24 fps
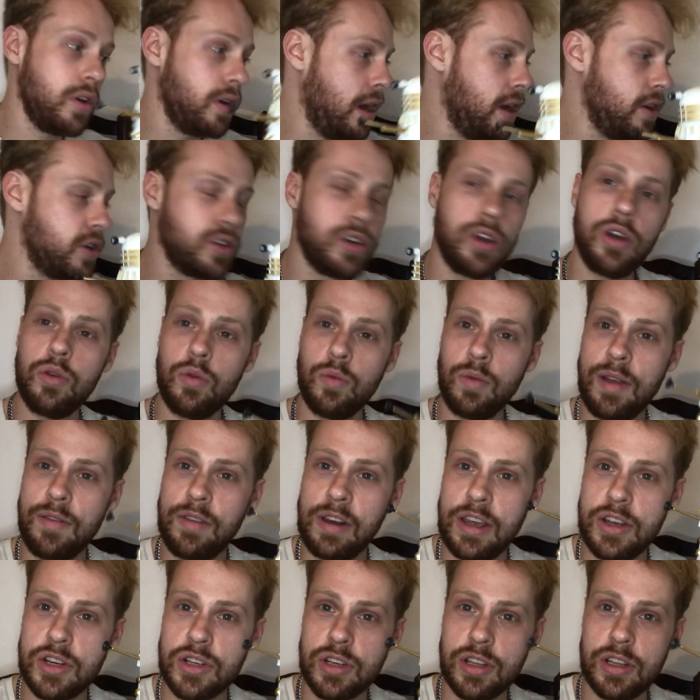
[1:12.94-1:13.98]
as you know,
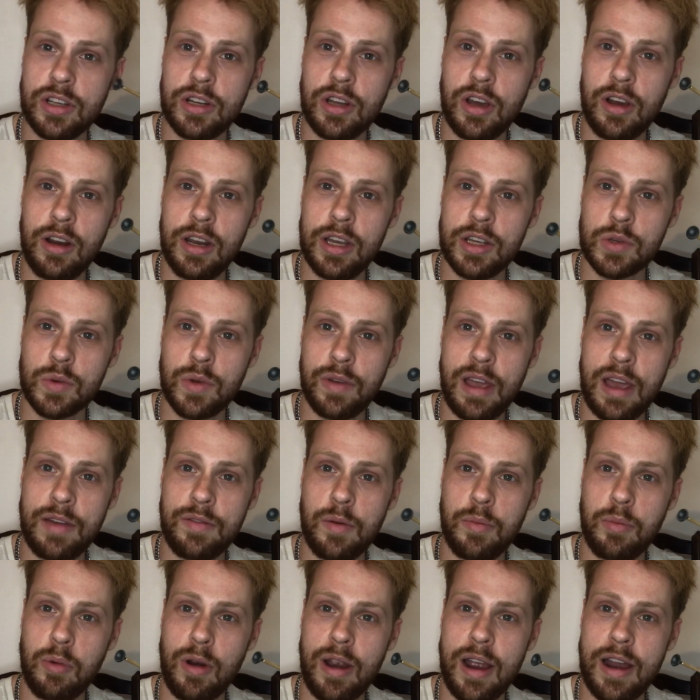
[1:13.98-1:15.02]
Revelation of the Daleks, we have
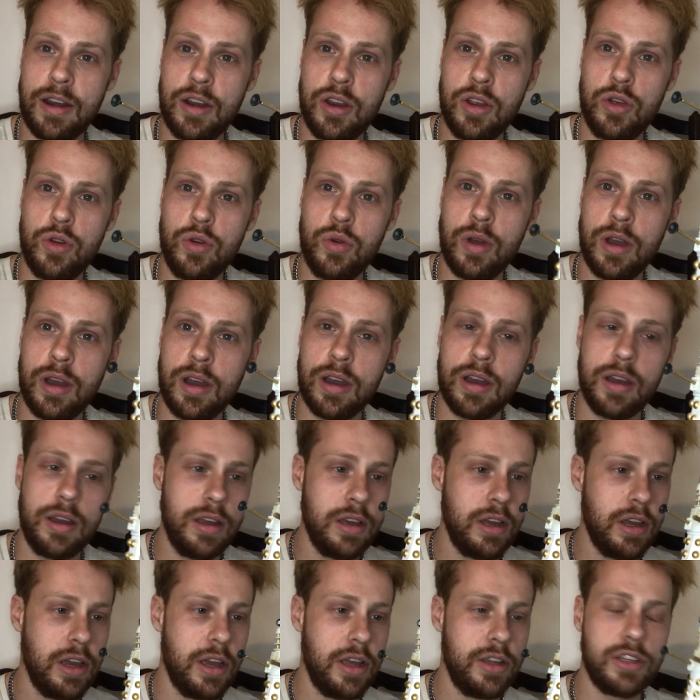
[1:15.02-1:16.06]
a brand new
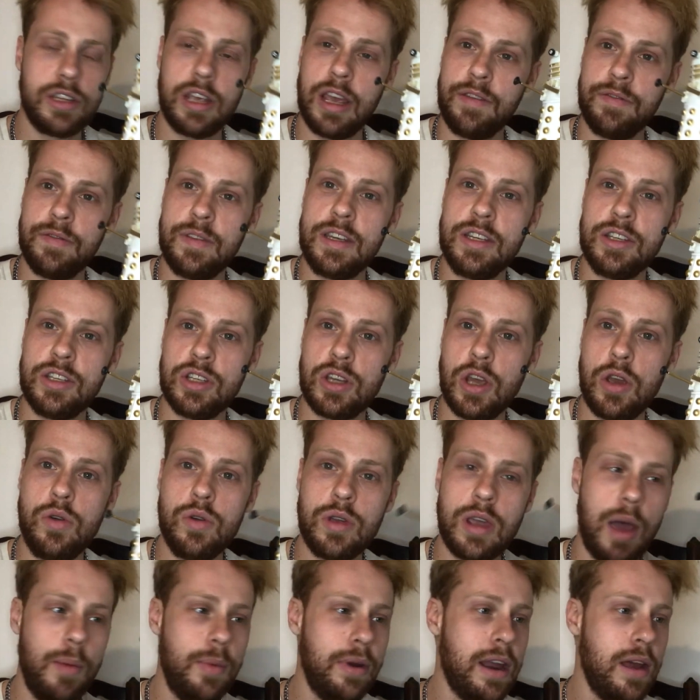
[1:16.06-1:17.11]
set of these 2
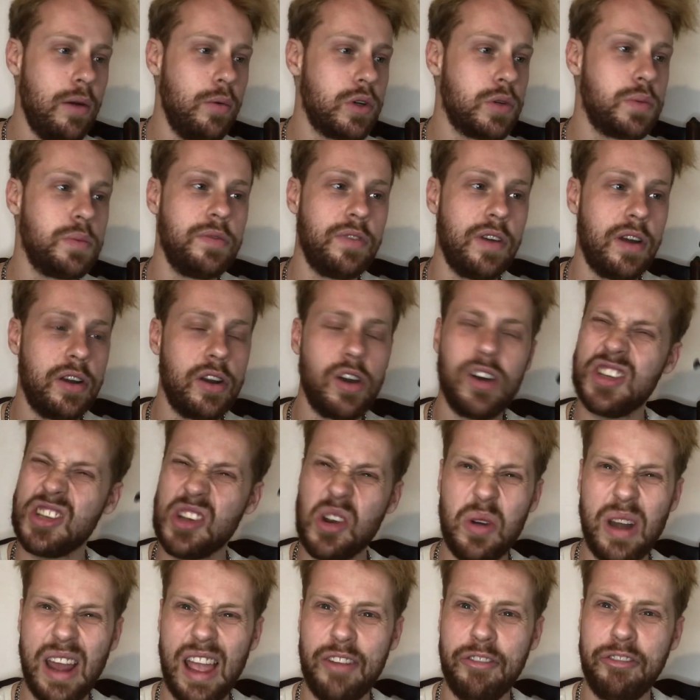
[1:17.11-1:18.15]
coming out, which will be very nice. I
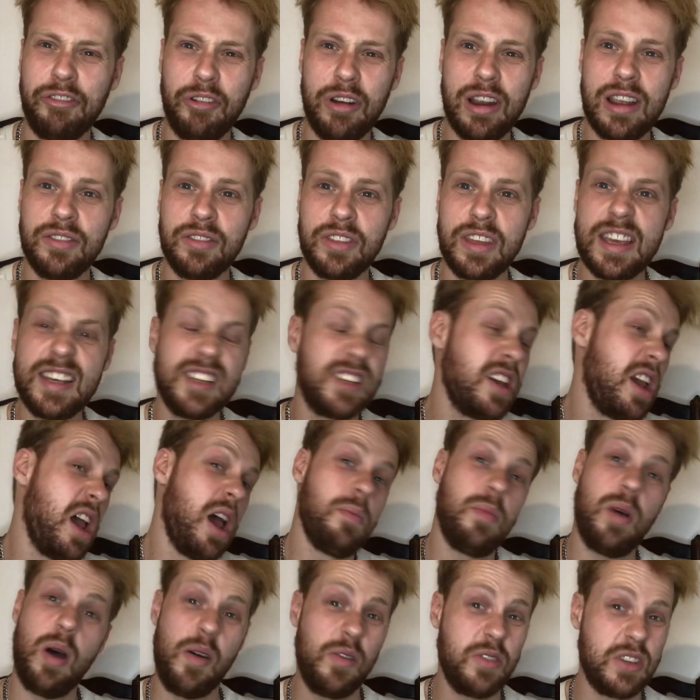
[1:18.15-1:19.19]
already have 3 of these,
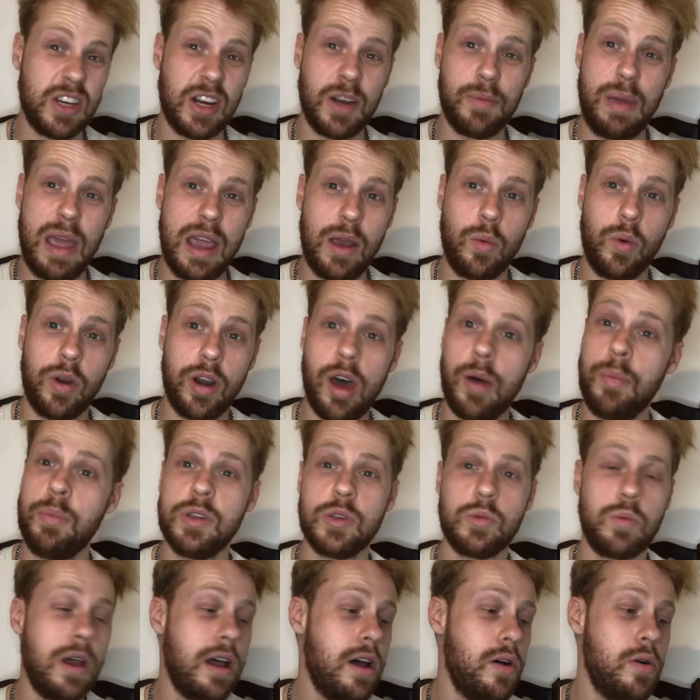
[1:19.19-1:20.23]
but I'm obviously going to pick one up
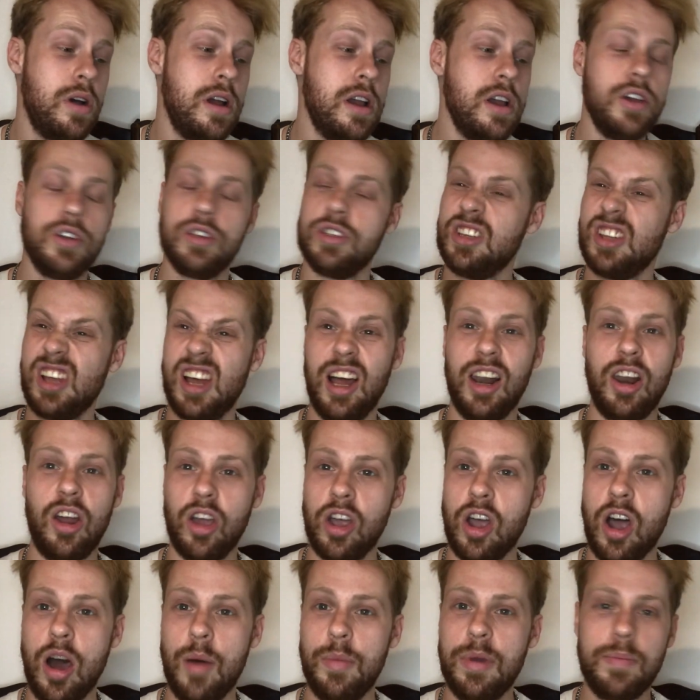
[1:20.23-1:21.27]
as well. I
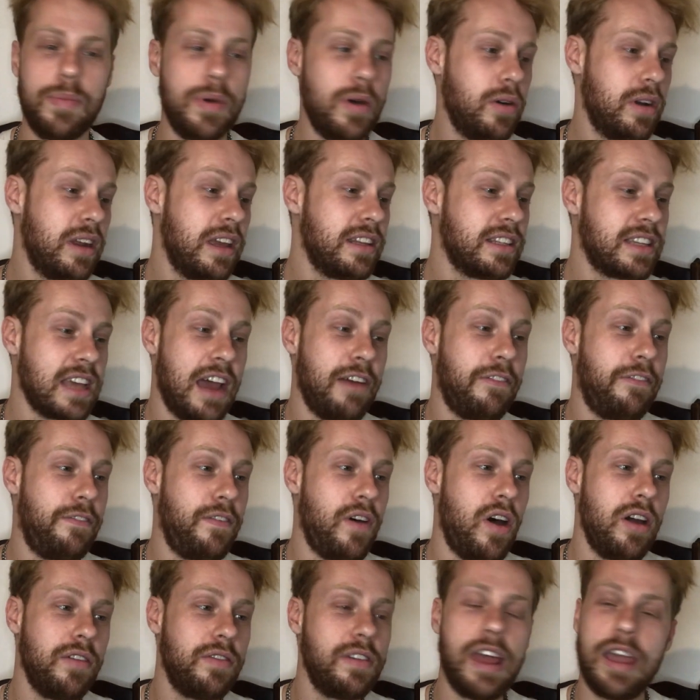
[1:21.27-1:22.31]
like army building. To have
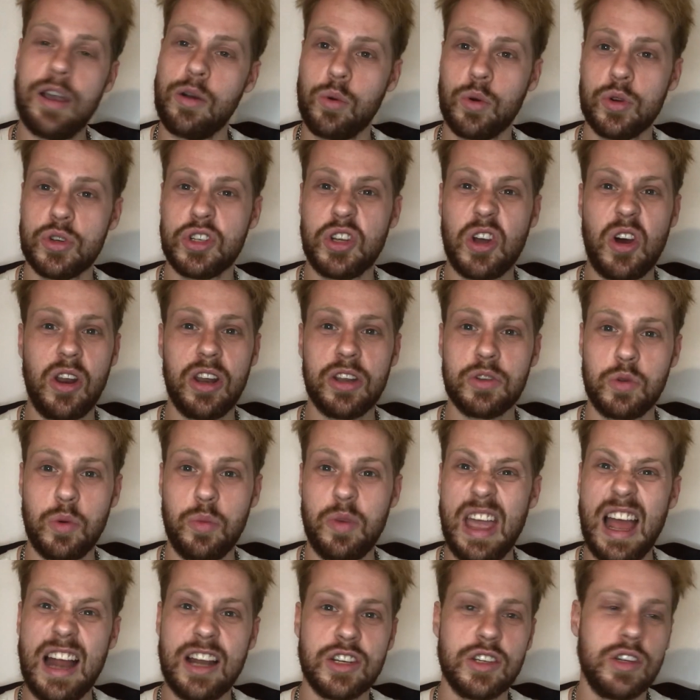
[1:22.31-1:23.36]
5 Necros Daleks will
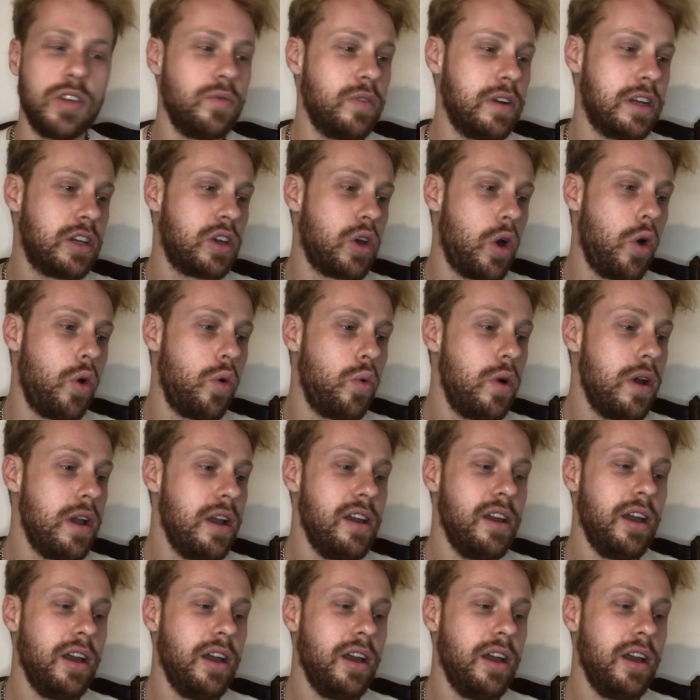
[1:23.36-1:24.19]
be actually really cool.